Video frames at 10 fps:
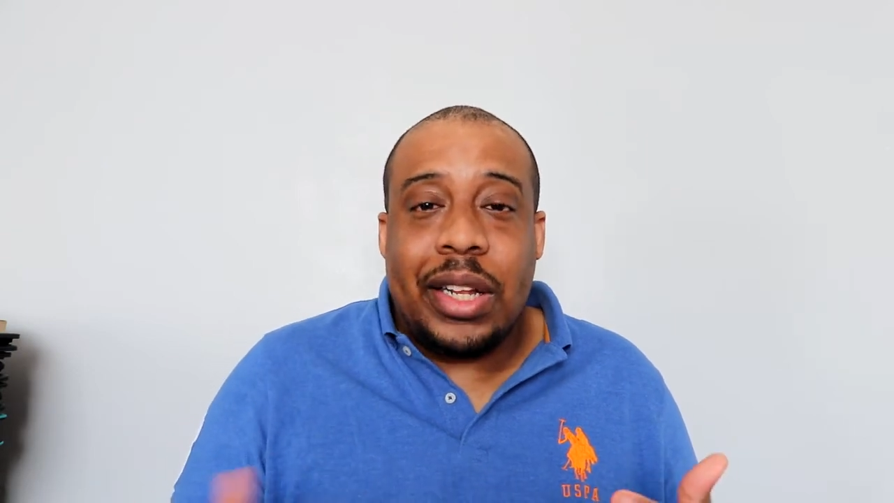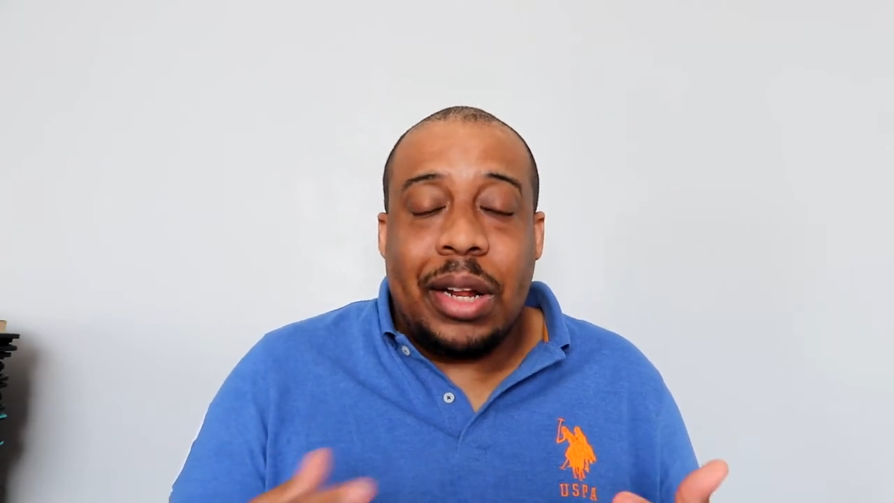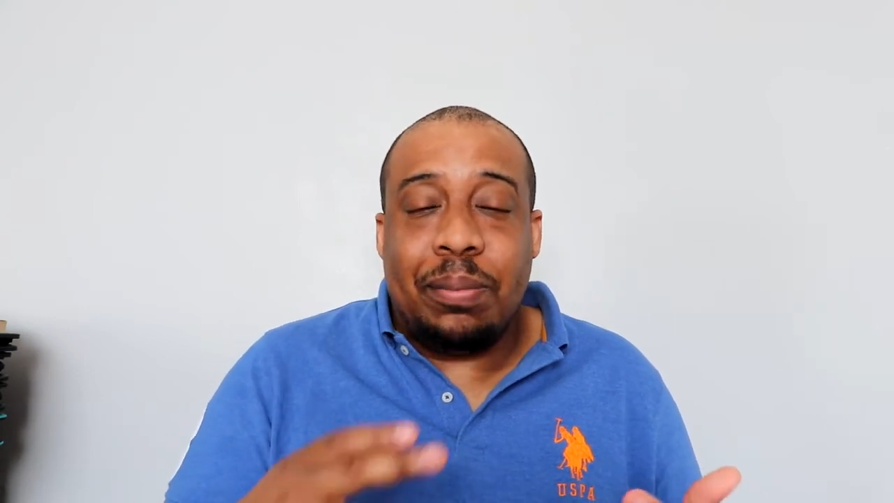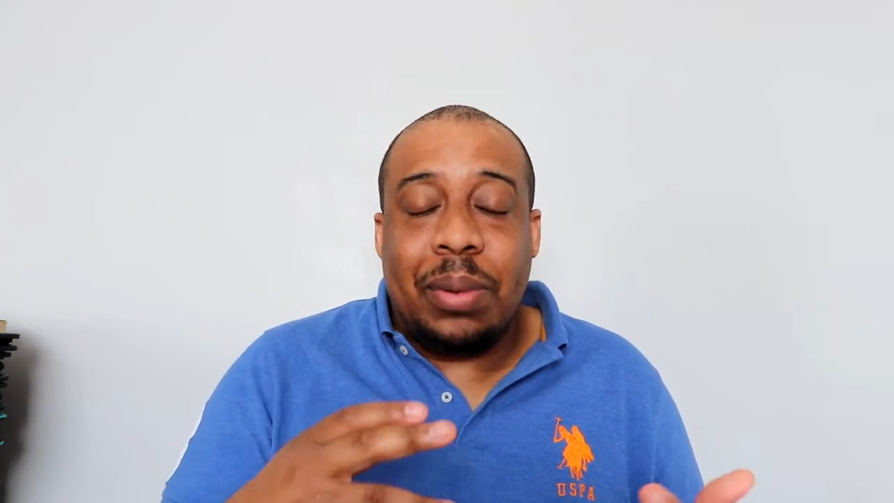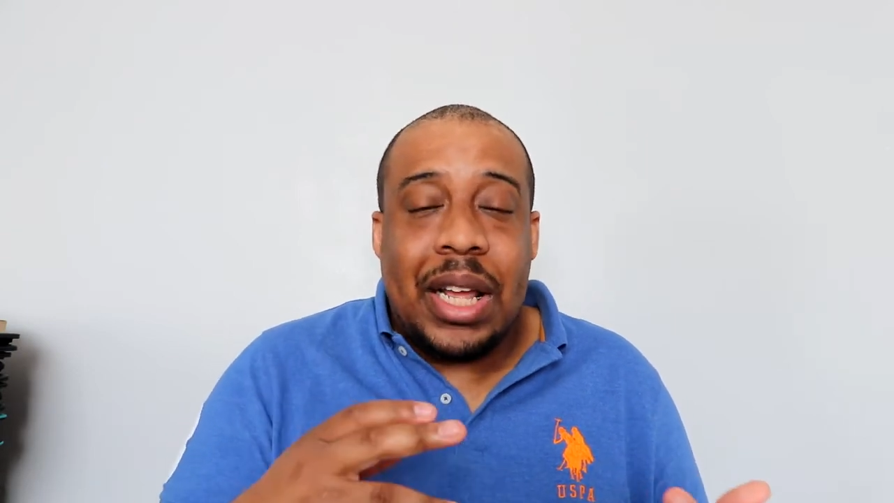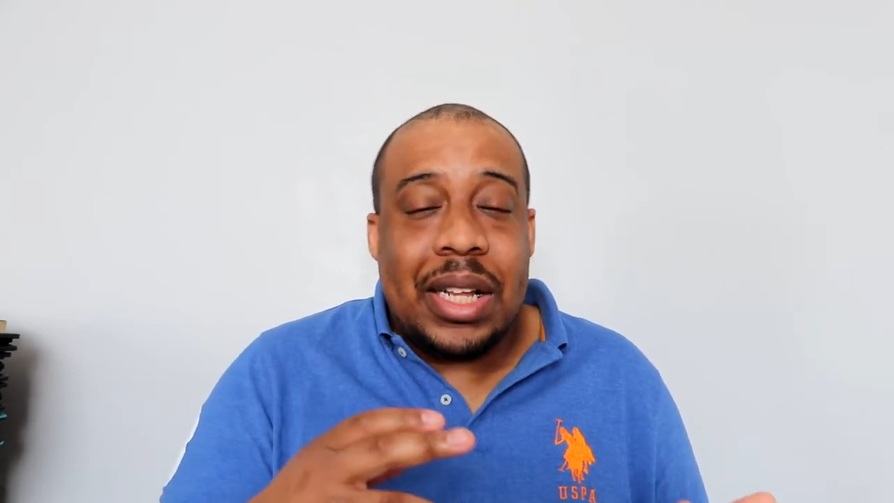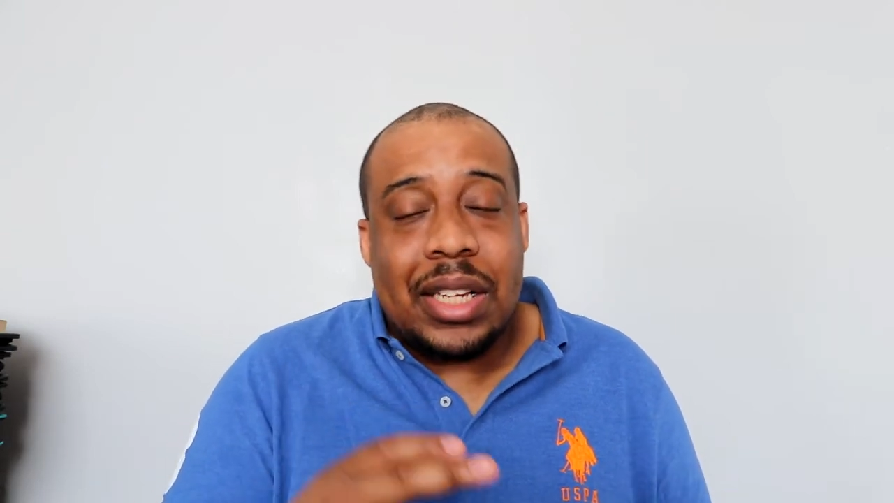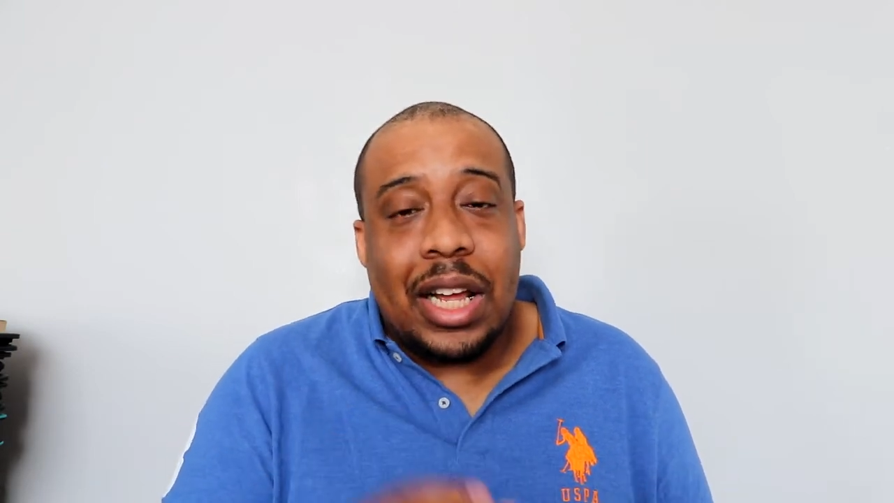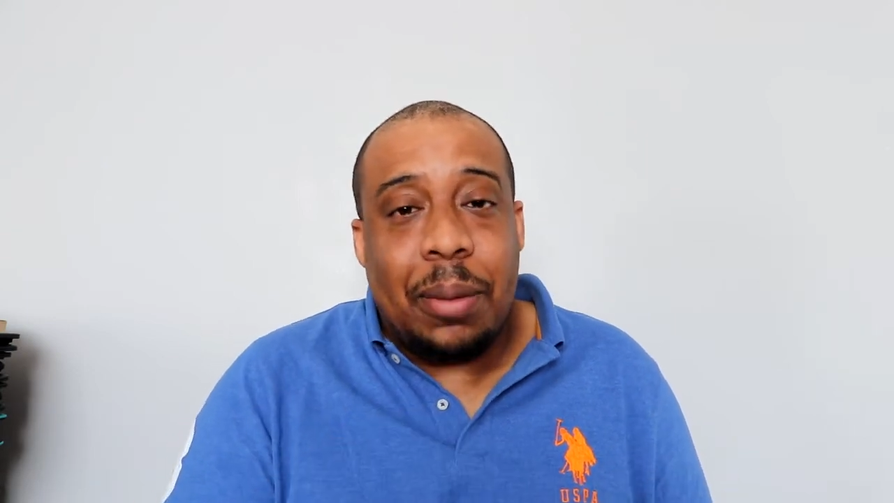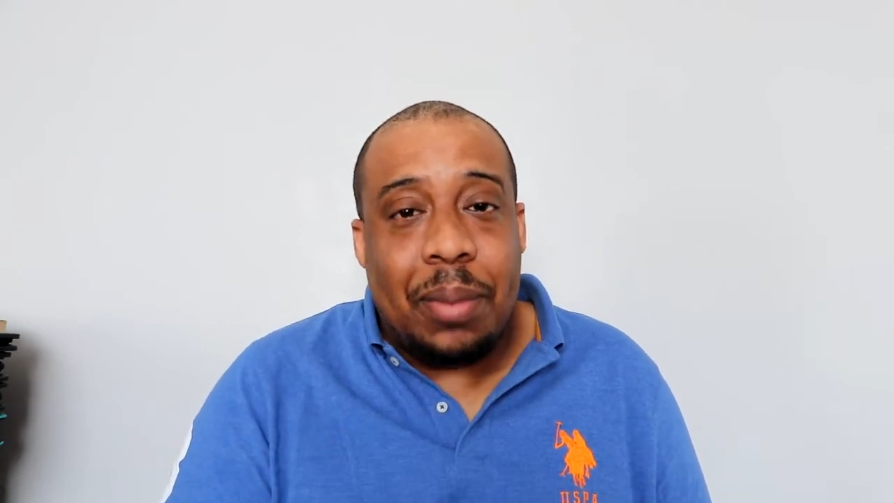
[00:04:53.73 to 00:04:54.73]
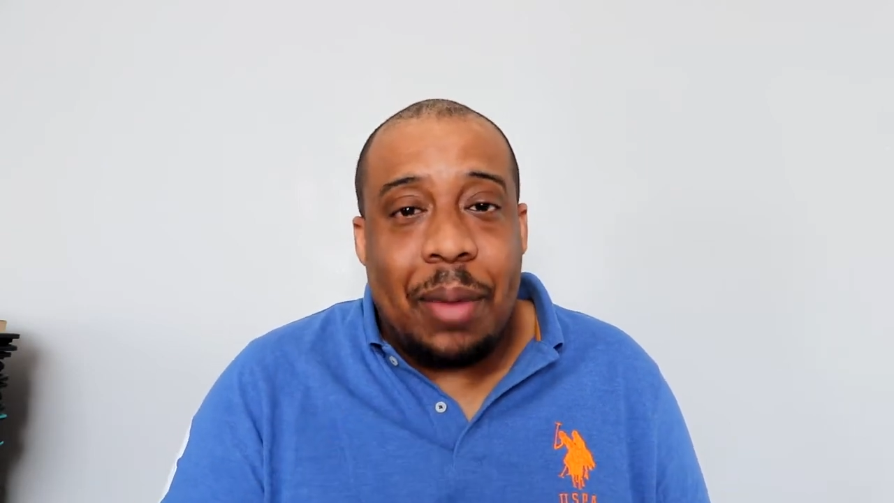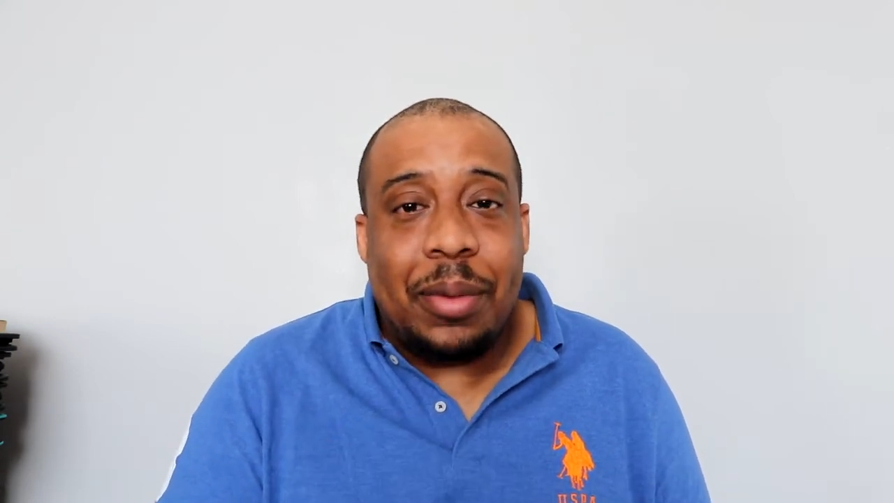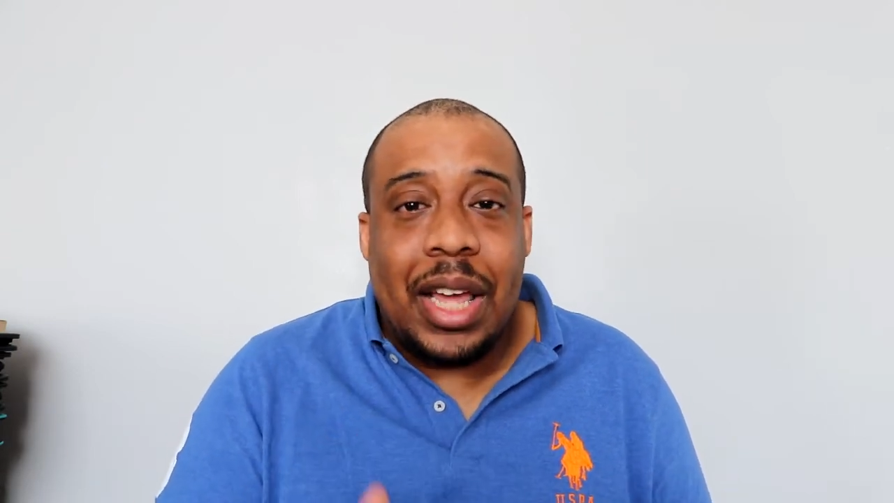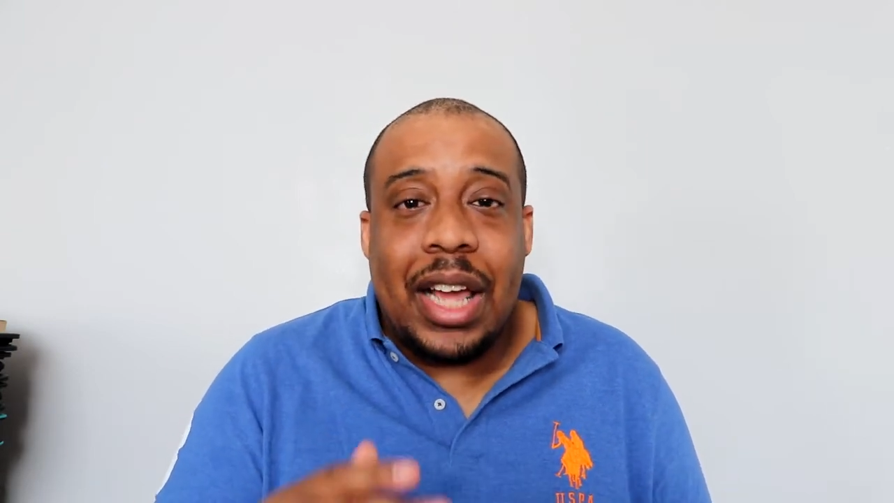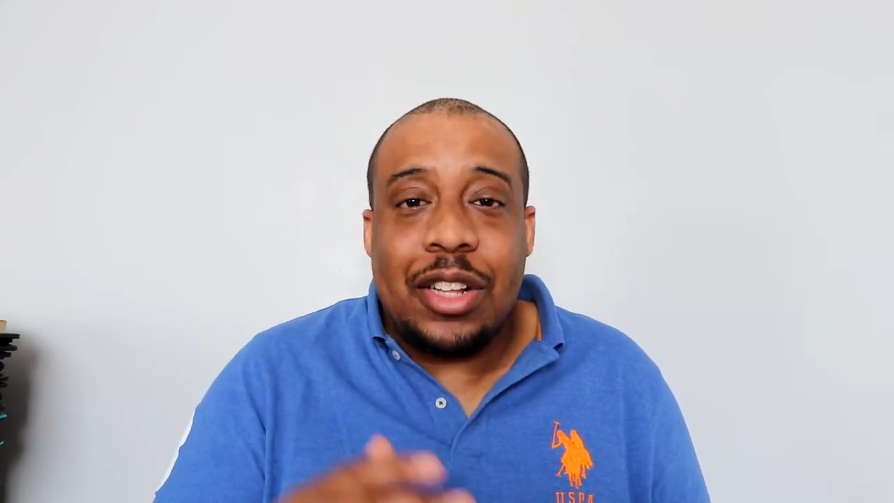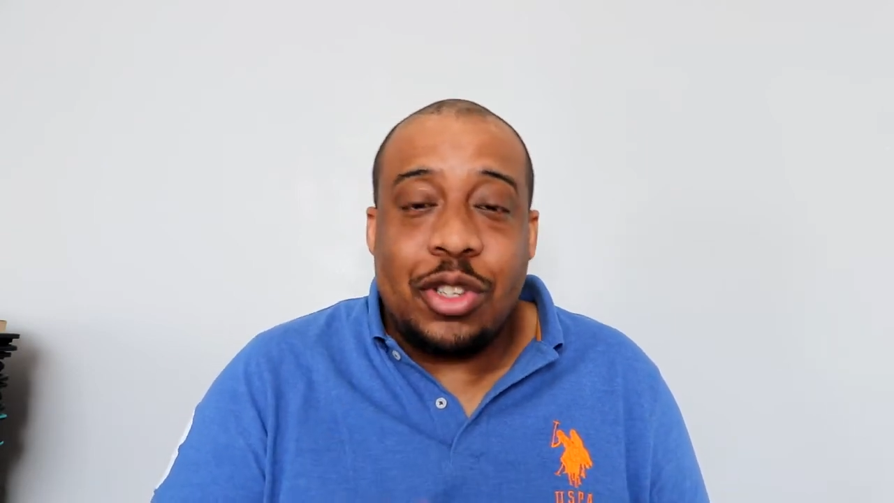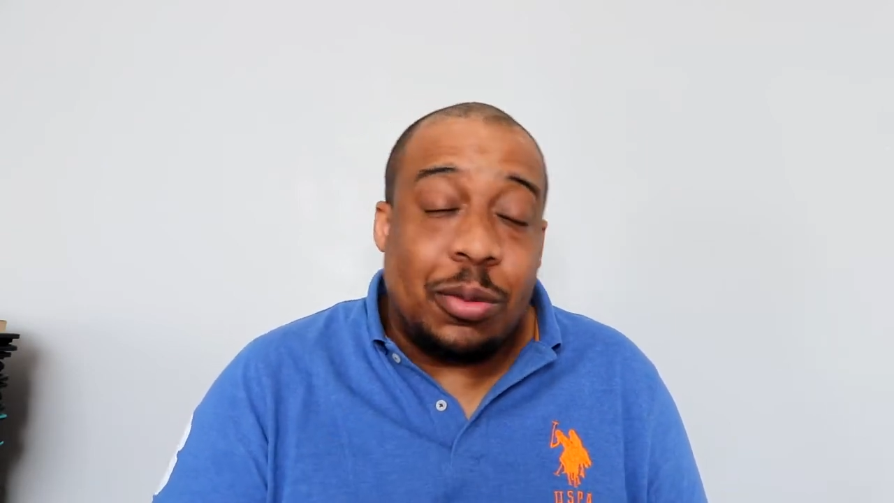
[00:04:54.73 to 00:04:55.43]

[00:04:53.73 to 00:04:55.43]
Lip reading: the players like Aubameyang and